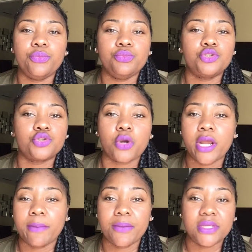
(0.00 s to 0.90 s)

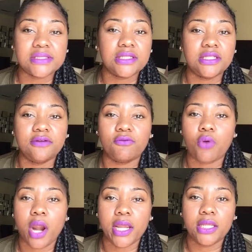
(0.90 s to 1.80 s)
trying my best to live
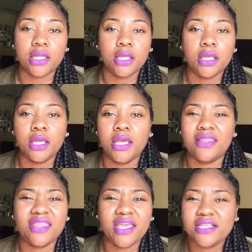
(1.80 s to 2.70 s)
right.
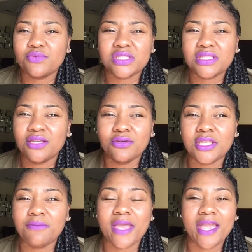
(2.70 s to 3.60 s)
And things will still
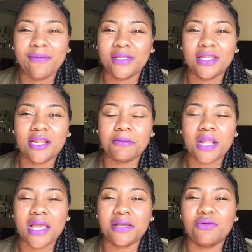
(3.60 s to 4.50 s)
keep happening. And I'm
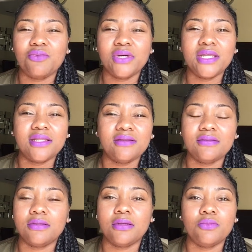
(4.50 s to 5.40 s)
like, what
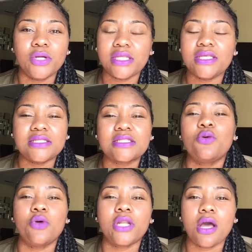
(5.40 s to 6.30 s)
is
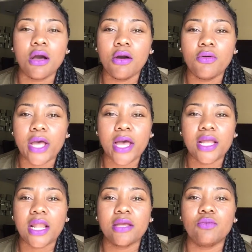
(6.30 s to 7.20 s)
going on, God?
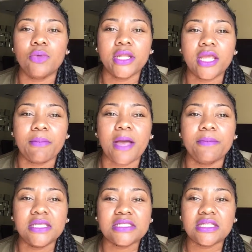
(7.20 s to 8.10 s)
Like, what am I
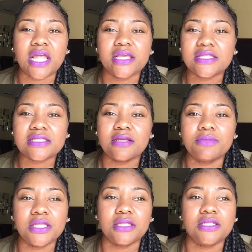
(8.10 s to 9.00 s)
missing? Like, is
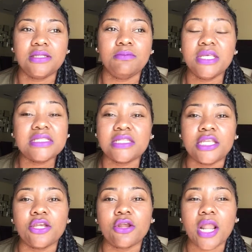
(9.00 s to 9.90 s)
something missing
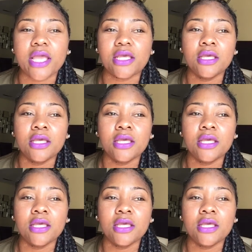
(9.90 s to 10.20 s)
here? Like,